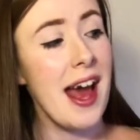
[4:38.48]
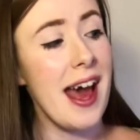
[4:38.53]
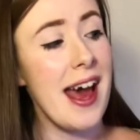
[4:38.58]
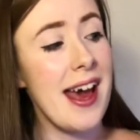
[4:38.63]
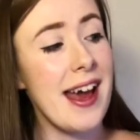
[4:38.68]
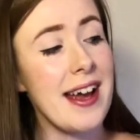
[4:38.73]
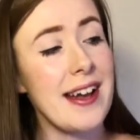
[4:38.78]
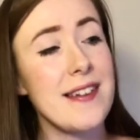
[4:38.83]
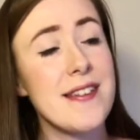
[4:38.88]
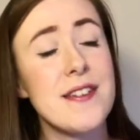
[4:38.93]

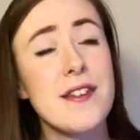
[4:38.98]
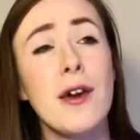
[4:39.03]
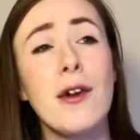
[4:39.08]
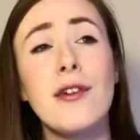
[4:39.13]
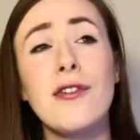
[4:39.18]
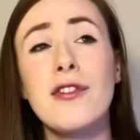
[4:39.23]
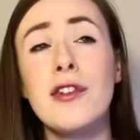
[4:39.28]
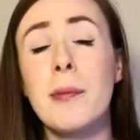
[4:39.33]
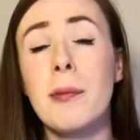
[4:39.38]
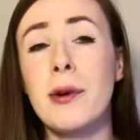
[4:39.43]
It's
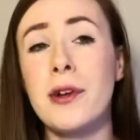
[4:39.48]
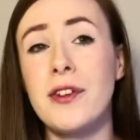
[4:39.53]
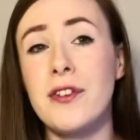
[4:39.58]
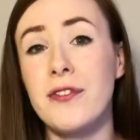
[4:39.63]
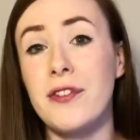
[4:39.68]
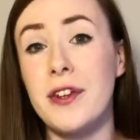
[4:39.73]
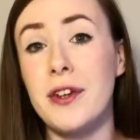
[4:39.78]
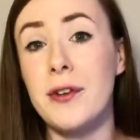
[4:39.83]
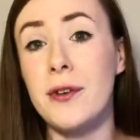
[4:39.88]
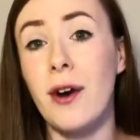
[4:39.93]
told from the point
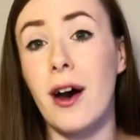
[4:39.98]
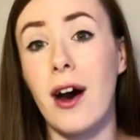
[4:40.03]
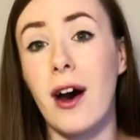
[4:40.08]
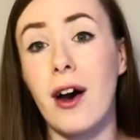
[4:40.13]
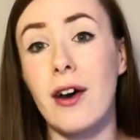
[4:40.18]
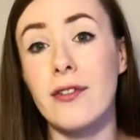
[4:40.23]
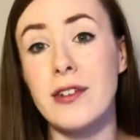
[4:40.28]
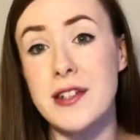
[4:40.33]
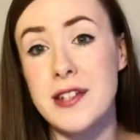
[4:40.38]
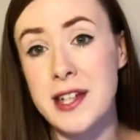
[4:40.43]
of view
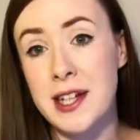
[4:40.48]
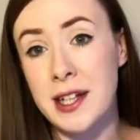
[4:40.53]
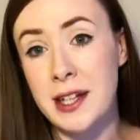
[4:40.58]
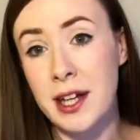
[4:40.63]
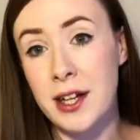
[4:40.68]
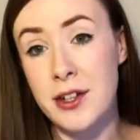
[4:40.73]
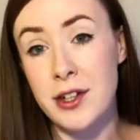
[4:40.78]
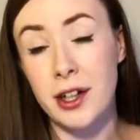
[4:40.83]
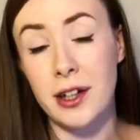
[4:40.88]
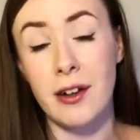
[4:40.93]
of a
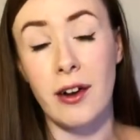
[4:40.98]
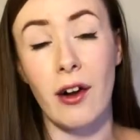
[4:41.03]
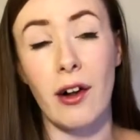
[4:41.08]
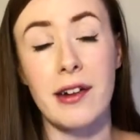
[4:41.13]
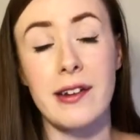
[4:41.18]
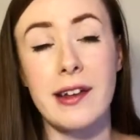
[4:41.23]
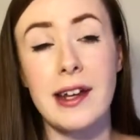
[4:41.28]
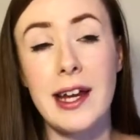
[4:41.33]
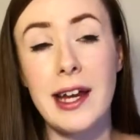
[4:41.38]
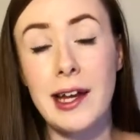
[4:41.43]
teenager
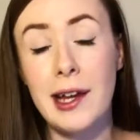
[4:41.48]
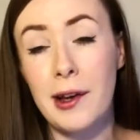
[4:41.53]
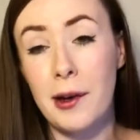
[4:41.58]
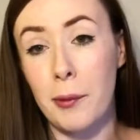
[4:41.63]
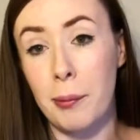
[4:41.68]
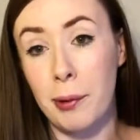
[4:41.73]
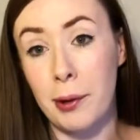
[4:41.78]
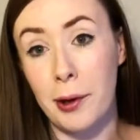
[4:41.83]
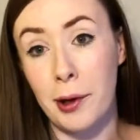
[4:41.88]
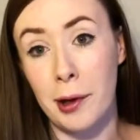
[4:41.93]
called
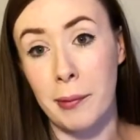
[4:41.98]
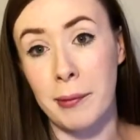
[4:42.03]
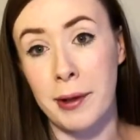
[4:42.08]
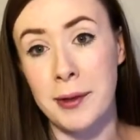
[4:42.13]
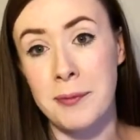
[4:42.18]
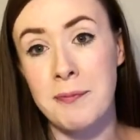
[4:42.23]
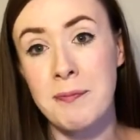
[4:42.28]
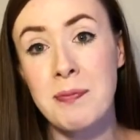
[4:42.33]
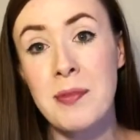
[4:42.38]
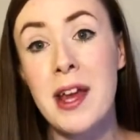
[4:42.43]
Elio
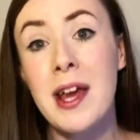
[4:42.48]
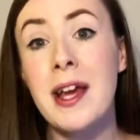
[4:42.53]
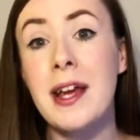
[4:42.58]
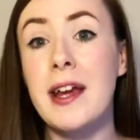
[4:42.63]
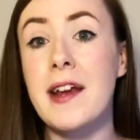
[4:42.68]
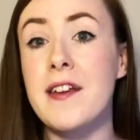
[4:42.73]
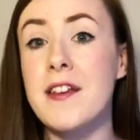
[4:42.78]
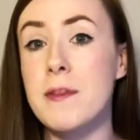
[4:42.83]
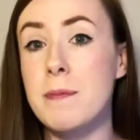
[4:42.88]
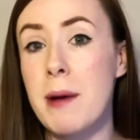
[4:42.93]
Perlman.
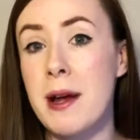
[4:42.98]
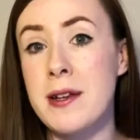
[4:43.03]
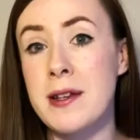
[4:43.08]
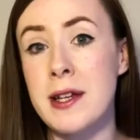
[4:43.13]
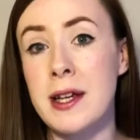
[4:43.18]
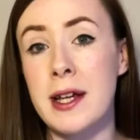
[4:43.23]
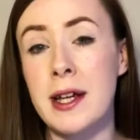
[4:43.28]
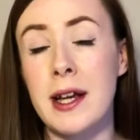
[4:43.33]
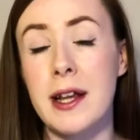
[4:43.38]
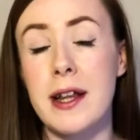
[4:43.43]
He's
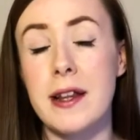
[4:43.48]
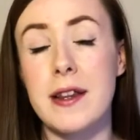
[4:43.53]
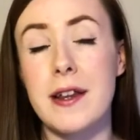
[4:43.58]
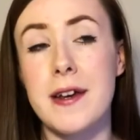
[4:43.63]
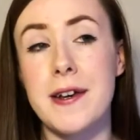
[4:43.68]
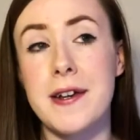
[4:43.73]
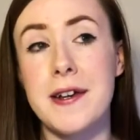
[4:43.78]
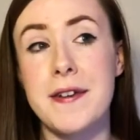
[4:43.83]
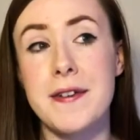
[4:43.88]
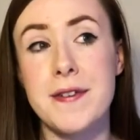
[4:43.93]
spending
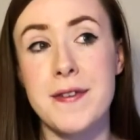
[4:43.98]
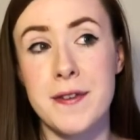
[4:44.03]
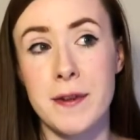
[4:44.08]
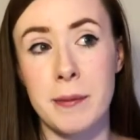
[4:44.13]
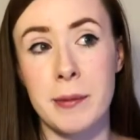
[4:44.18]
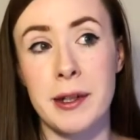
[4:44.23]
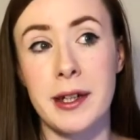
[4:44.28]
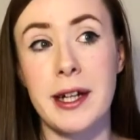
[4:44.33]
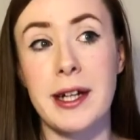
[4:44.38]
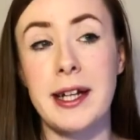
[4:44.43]
the
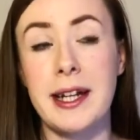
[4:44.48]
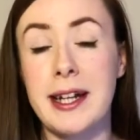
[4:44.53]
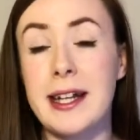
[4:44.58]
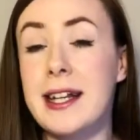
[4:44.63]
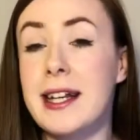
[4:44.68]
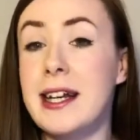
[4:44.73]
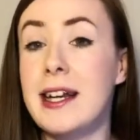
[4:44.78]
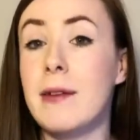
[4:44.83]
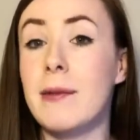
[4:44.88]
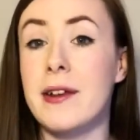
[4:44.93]
summer in
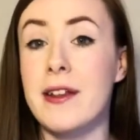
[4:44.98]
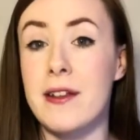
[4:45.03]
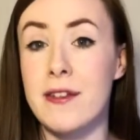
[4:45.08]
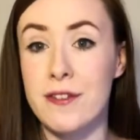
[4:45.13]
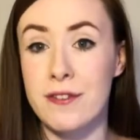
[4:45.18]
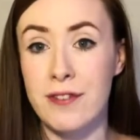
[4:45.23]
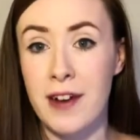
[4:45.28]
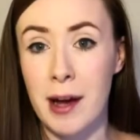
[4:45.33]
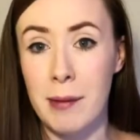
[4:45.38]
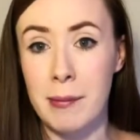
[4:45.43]
Italy with
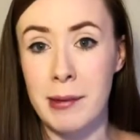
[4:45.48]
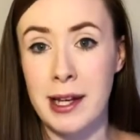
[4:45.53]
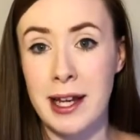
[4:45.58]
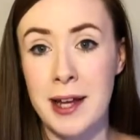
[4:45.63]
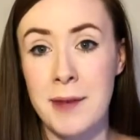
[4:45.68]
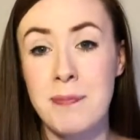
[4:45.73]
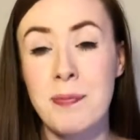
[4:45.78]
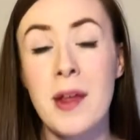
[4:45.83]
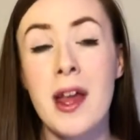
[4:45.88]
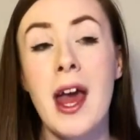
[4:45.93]
his
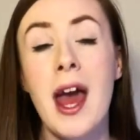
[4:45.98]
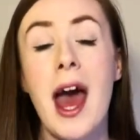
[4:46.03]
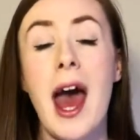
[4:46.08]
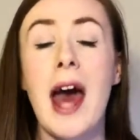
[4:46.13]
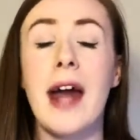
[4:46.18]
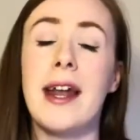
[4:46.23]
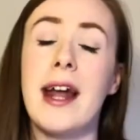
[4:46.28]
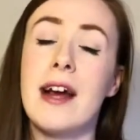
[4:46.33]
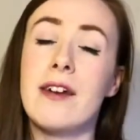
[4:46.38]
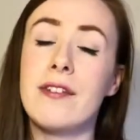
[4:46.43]
family,
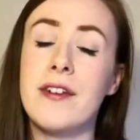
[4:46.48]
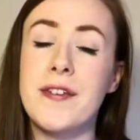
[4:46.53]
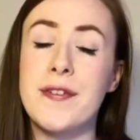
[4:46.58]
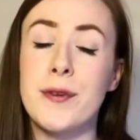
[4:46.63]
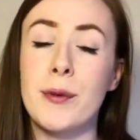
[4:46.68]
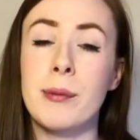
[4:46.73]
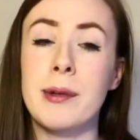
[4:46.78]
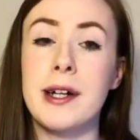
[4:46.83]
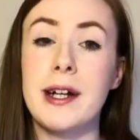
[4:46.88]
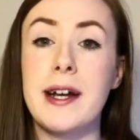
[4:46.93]
and every
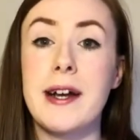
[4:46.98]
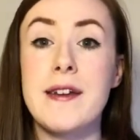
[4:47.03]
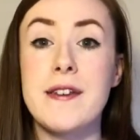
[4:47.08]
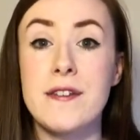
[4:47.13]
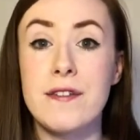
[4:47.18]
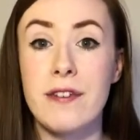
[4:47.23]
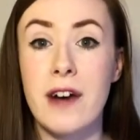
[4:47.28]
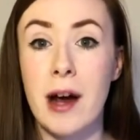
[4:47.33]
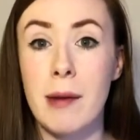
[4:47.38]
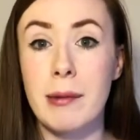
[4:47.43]
summer his
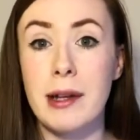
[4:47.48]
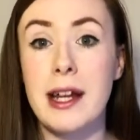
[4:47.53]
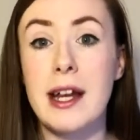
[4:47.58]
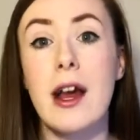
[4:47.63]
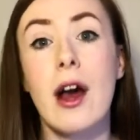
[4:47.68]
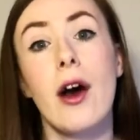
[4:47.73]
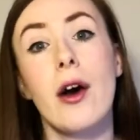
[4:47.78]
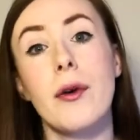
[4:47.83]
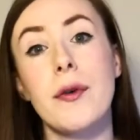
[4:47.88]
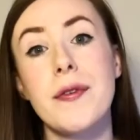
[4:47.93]
family
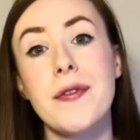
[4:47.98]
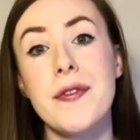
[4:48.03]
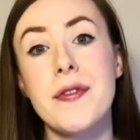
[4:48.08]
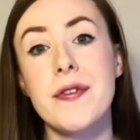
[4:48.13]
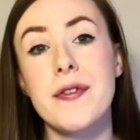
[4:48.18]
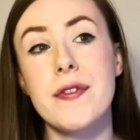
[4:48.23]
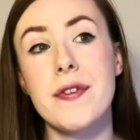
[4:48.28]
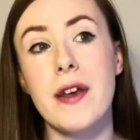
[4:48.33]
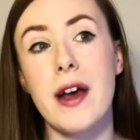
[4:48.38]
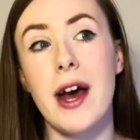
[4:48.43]

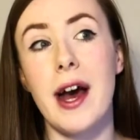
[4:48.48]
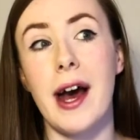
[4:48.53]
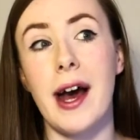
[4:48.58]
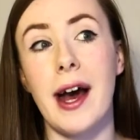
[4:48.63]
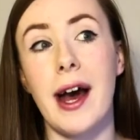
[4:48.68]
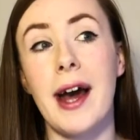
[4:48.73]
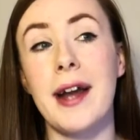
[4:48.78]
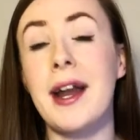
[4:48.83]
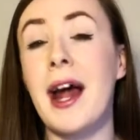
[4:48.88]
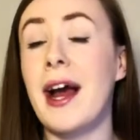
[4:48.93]
hosts
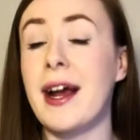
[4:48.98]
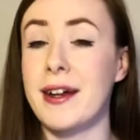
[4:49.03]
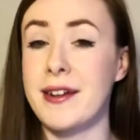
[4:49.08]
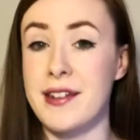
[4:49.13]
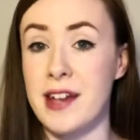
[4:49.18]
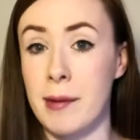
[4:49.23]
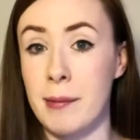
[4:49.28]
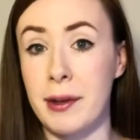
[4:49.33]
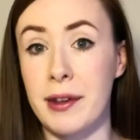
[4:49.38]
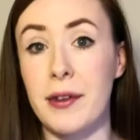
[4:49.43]
an
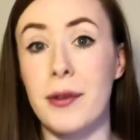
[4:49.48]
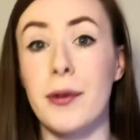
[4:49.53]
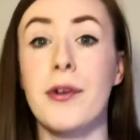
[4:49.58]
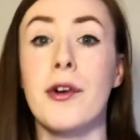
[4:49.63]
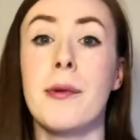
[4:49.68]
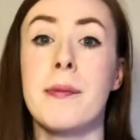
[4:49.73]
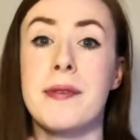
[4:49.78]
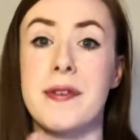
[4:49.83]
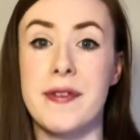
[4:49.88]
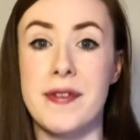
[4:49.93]
academic who
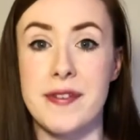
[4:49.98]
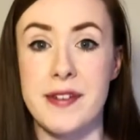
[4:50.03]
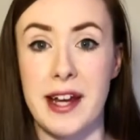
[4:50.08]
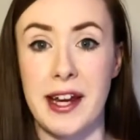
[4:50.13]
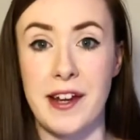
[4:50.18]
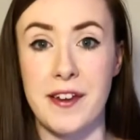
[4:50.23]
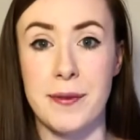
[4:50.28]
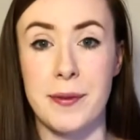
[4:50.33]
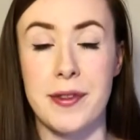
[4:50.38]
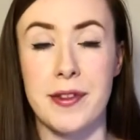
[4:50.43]
comes and
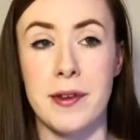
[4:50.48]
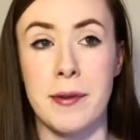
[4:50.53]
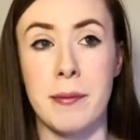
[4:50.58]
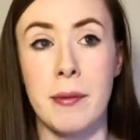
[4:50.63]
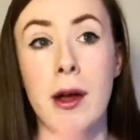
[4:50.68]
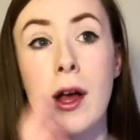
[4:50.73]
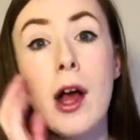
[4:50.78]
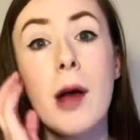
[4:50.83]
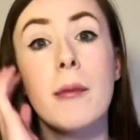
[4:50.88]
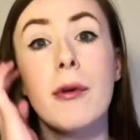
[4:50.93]
stays with them
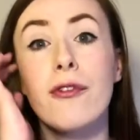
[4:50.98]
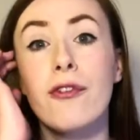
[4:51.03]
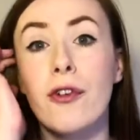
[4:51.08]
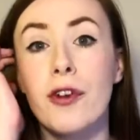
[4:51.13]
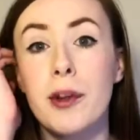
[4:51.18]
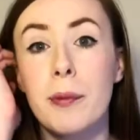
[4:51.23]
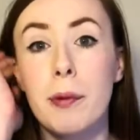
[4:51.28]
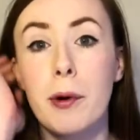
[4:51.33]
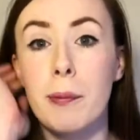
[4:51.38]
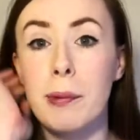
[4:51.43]
before
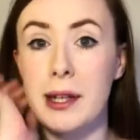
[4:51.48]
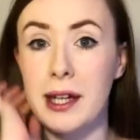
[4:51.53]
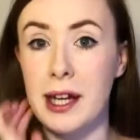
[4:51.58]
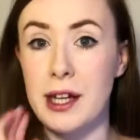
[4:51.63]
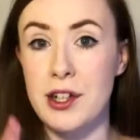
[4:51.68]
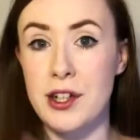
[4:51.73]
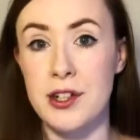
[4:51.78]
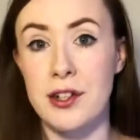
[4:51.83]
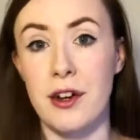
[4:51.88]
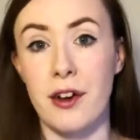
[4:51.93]
the
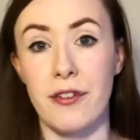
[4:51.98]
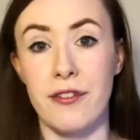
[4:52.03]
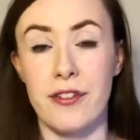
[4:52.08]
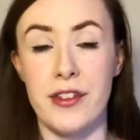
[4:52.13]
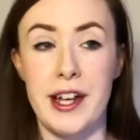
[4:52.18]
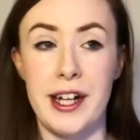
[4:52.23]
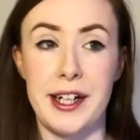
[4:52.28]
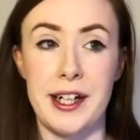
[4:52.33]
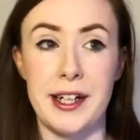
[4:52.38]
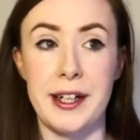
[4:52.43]
publication of
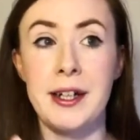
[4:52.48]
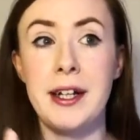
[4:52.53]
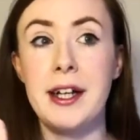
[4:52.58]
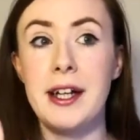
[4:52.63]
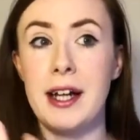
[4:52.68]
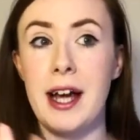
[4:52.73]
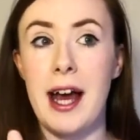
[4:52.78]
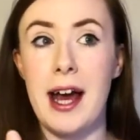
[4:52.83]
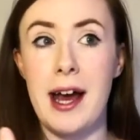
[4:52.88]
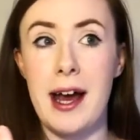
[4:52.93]
their
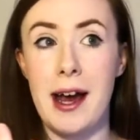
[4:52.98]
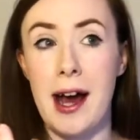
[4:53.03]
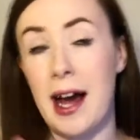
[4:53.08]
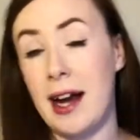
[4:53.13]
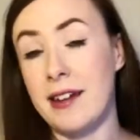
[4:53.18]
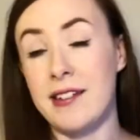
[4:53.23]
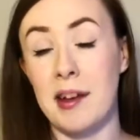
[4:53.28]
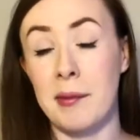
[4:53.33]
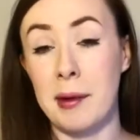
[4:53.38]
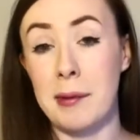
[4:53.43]

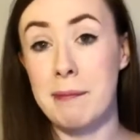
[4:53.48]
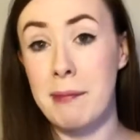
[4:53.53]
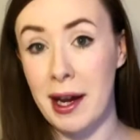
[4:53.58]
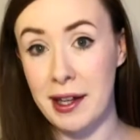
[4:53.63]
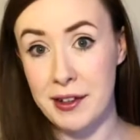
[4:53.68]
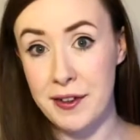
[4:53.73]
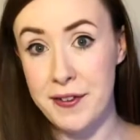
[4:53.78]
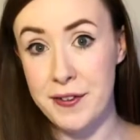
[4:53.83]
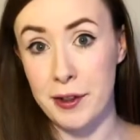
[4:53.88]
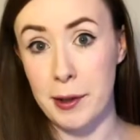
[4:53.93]
academic
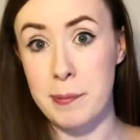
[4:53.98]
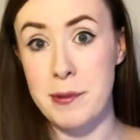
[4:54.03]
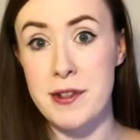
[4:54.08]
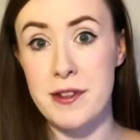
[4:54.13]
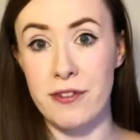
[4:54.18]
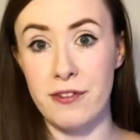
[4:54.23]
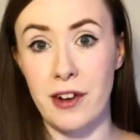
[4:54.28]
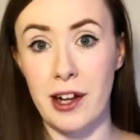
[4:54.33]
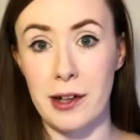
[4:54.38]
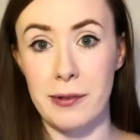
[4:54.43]
manuscript
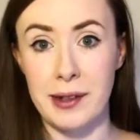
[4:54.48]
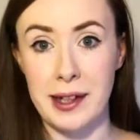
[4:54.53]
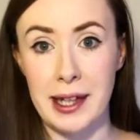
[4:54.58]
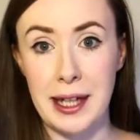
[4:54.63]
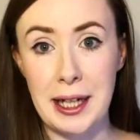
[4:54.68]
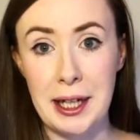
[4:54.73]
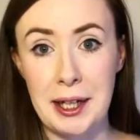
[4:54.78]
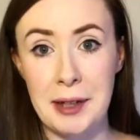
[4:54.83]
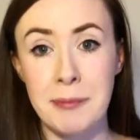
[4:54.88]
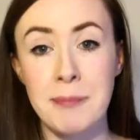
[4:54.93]
the following
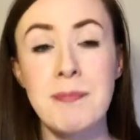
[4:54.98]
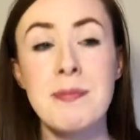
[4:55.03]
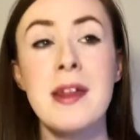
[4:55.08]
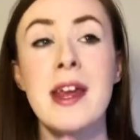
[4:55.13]
year.